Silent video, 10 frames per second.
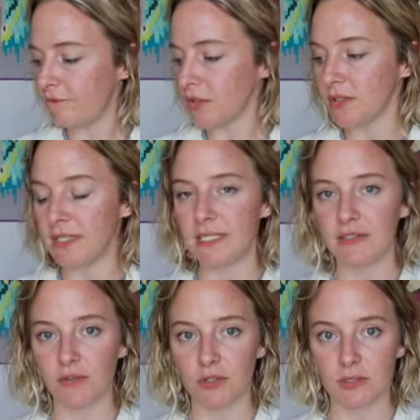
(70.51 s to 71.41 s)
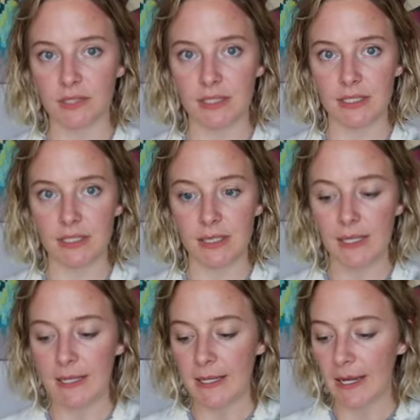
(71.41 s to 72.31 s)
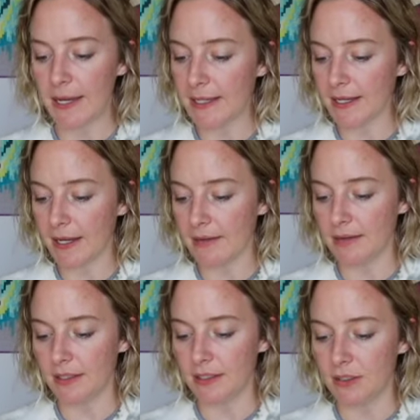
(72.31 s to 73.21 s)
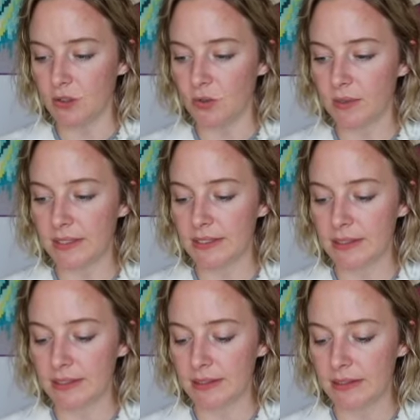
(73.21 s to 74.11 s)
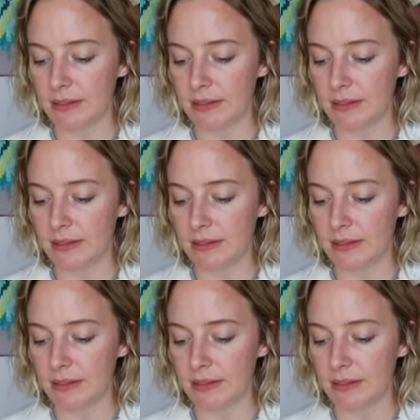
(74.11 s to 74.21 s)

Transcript: First things first, I got the newest